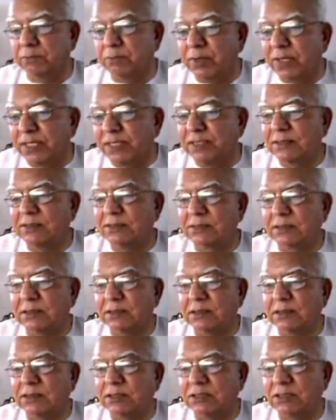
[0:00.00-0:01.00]
Please
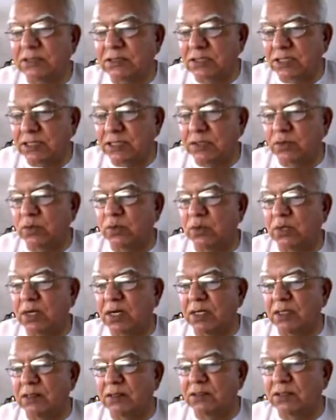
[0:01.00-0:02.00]
study
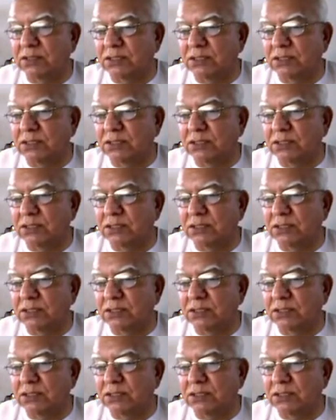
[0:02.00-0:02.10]
Quran,